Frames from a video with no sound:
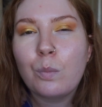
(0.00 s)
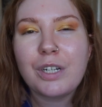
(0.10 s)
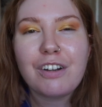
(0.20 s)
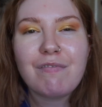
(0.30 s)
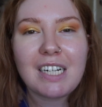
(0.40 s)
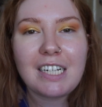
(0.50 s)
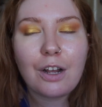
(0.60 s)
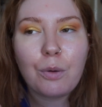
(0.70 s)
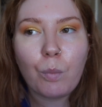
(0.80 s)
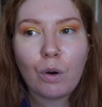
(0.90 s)
We don't really
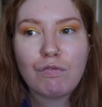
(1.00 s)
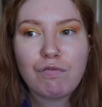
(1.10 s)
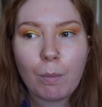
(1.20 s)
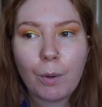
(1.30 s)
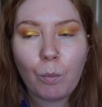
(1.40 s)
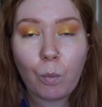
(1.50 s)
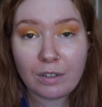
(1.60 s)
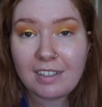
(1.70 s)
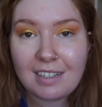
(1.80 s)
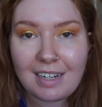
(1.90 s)
know what Robert
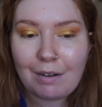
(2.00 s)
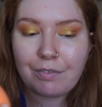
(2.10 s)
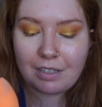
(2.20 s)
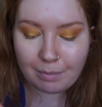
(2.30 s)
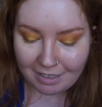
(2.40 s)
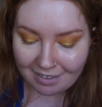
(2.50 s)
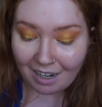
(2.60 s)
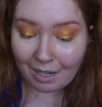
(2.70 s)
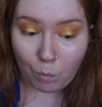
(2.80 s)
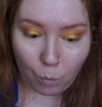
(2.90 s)
wanted out of this meeting,
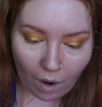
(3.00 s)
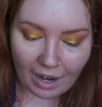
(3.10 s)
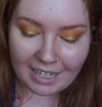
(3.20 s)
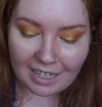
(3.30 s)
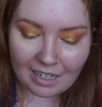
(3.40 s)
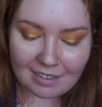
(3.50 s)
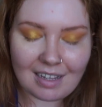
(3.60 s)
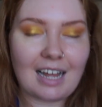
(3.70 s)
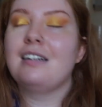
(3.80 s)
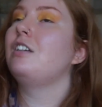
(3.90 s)
like why he
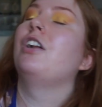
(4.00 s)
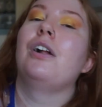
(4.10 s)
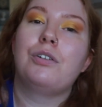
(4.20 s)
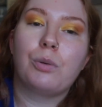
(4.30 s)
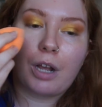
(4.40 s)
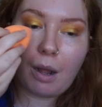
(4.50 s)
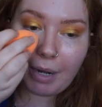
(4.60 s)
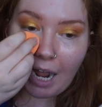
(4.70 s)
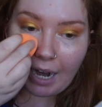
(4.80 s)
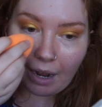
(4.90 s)
said, you know, do you want to come and
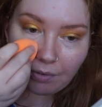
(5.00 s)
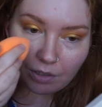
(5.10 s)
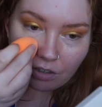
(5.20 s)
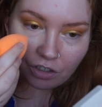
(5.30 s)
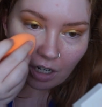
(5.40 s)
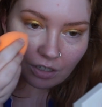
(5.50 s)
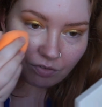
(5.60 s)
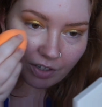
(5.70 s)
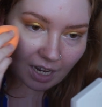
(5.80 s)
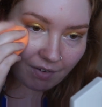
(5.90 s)
hang out in this church
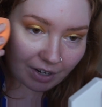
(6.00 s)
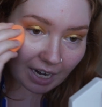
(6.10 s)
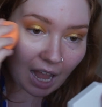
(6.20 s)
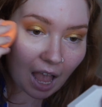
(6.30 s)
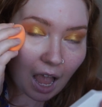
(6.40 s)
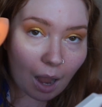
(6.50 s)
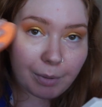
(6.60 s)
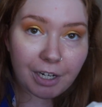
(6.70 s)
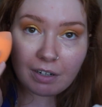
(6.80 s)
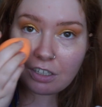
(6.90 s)
for the evening? And we
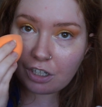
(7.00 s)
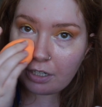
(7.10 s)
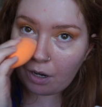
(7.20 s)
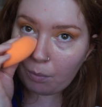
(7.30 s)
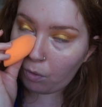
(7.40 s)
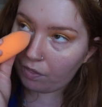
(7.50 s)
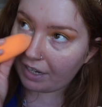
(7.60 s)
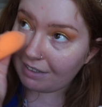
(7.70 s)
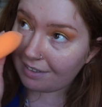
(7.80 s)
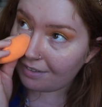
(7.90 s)
don't actually know what
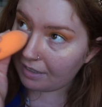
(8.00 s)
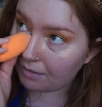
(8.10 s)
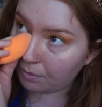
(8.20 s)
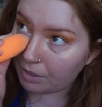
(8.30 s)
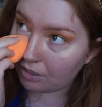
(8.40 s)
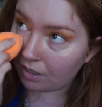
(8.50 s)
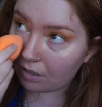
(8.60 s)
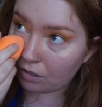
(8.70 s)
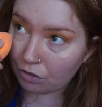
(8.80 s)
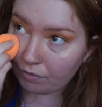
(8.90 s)
they said to each
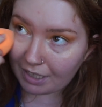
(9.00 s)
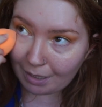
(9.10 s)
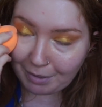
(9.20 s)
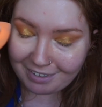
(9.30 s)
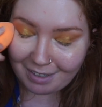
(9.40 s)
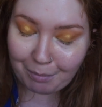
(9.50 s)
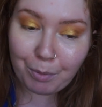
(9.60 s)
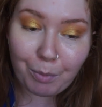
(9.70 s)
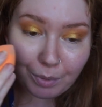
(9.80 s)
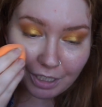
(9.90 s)
other during that meeting,
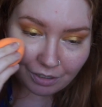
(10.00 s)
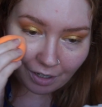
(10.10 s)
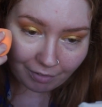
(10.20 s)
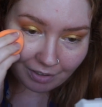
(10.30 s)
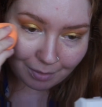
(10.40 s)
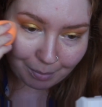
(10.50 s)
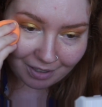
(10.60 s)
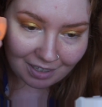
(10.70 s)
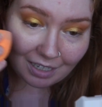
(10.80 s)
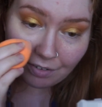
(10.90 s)
but what we do know is that by
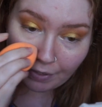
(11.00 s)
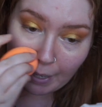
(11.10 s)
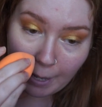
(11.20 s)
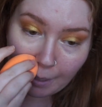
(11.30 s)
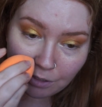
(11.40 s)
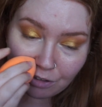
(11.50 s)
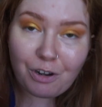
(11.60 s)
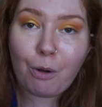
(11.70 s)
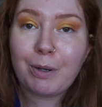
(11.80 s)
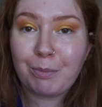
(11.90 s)
the end of it, John
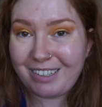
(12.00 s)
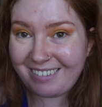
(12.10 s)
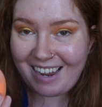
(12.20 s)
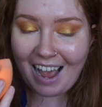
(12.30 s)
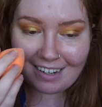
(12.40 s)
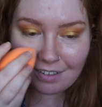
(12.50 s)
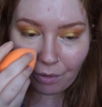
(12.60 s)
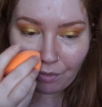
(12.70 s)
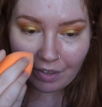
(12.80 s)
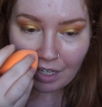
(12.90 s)
Comyn was dead
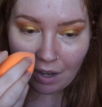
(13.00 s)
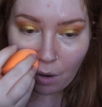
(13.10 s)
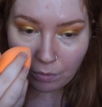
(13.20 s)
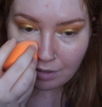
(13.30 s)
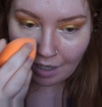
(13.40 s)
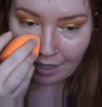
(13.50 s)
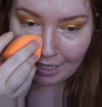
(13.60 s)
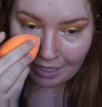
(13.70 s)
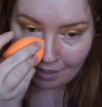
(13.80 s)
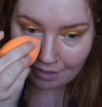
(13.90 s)
on the altar.
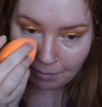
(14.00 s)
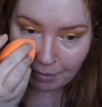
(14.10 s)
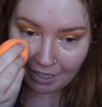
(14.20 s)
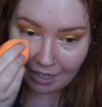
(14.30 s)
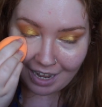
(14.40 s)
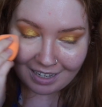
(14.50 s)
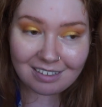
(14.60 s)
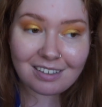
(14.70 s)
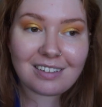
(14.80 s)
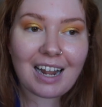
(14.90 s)
He had been
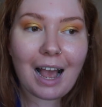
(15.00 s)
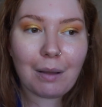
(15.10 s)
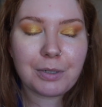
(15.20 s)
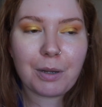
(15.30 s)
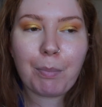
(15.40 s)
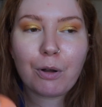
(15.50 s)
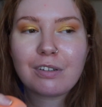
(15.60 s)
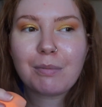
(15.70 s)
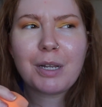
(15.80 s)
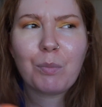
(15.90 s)
stabbed
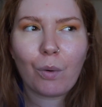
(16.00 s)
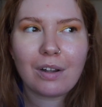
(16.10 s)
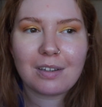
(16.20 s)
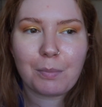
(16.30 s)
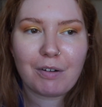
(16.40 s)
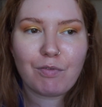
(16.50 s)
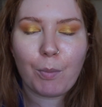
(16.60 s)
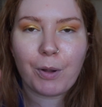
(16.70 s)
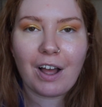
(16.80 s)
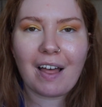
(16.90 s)
possibly once by
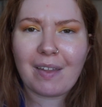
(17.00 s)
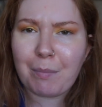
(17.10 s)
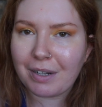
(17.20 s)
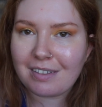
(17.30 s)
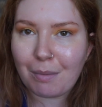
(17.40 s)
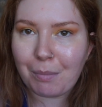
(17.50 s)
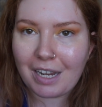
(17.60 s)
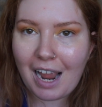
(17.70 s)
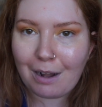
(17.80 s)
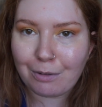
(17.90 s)
Robert and then by
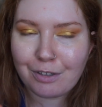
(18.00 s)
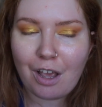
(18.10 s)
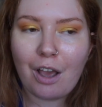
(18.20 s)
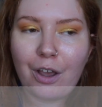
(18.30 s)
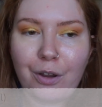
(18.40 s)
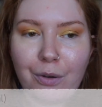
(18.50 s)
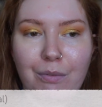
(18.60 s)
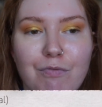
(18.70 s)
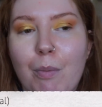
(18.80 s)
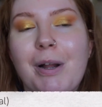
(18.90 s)
somebody else, who
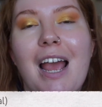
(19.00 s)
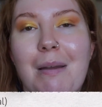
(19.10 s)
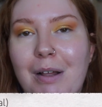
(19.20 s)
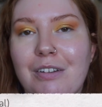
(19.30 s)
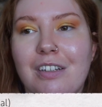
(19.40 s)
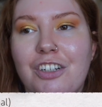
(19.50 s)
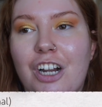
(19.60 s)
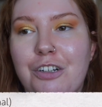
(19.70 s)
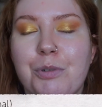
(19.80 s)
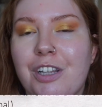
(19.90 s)
Robert came out of the
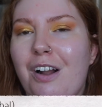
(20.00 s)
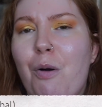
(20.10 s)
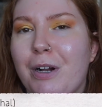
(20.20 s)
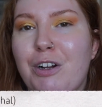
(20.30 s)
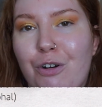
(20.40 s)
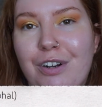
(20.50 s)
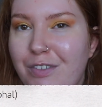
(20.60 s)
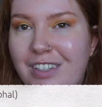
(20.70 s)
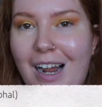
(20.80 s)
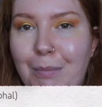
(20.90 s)
church and was like, oh my god, I've
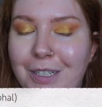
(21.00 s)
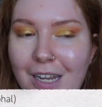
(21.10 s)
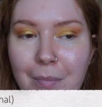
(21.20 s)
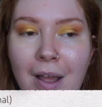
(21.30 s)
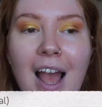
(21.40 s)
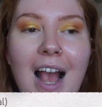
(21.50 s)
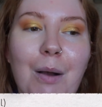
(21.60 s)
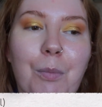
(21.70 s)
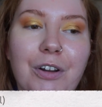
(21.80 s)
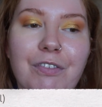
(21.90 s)
stabbed him,
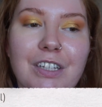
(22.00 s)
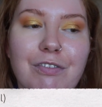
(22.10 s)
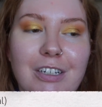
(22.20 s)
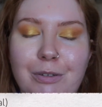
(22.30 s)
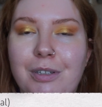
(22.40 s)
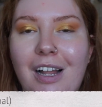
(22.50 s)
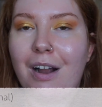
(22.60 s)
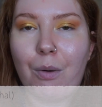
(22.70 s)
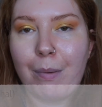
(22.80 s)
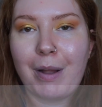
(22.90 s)
and one of his friends was like,
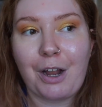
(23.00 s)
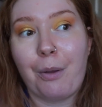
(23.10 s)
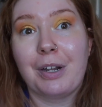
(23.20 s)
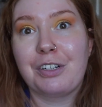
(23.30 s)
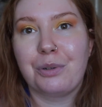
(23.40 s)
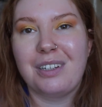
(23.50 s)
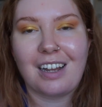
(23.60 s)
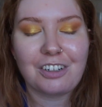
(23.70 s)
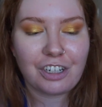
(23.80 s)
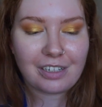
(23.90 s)
oh, I better go make sure he's
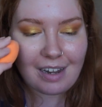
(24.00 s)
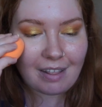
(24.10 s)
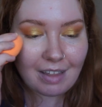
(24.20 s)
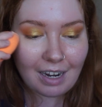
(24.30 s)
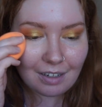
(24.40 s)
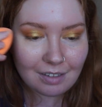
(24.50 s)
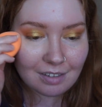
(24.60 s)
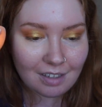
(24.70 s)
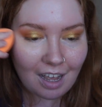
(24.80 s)
actually dead then, because